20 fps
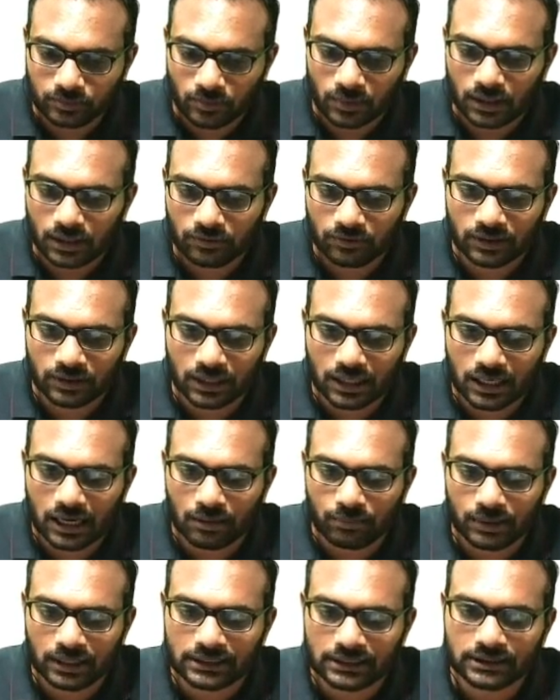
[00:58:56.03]
where
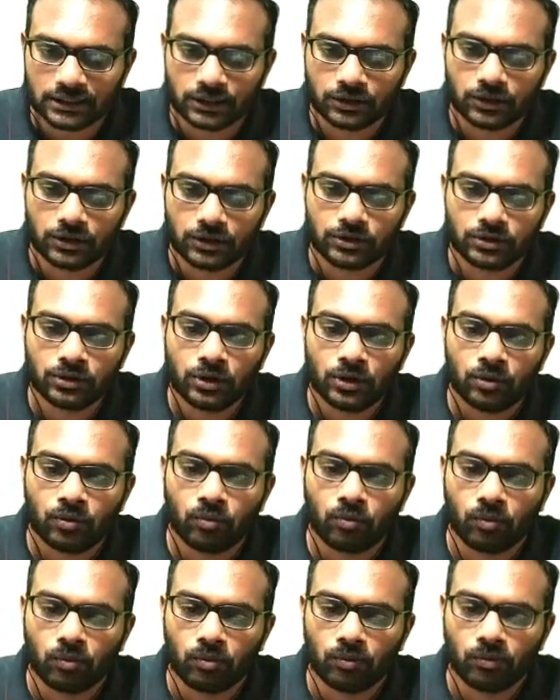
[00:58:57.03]
gamma is equal to
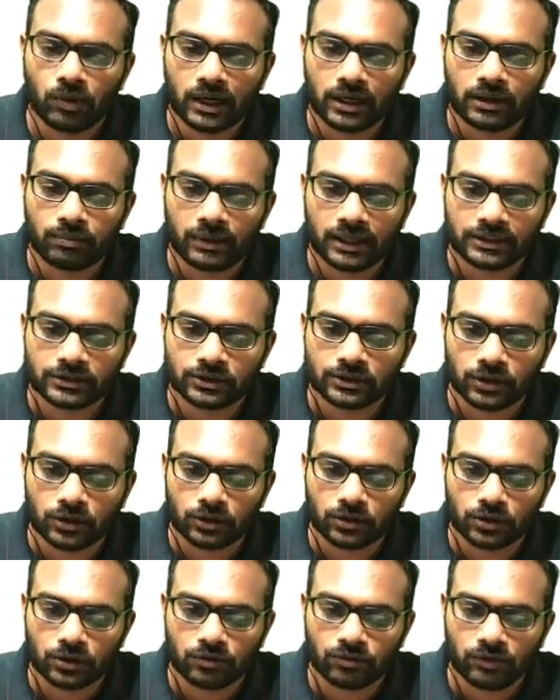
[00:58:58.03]
1 by square
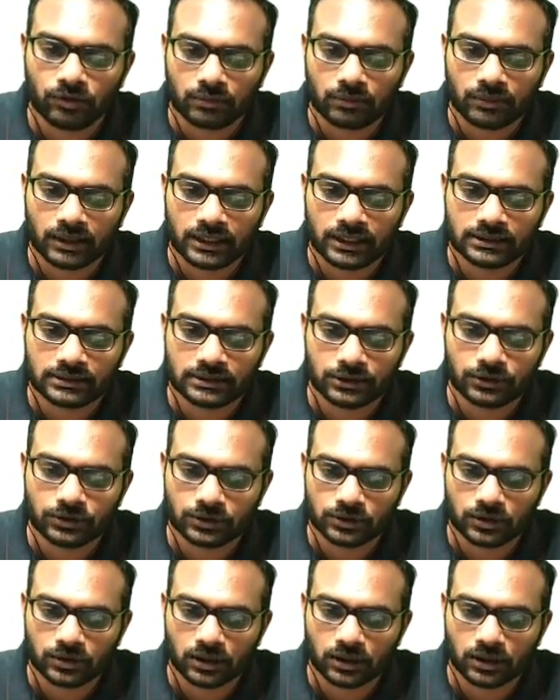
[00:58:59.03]
root of 1 minus u square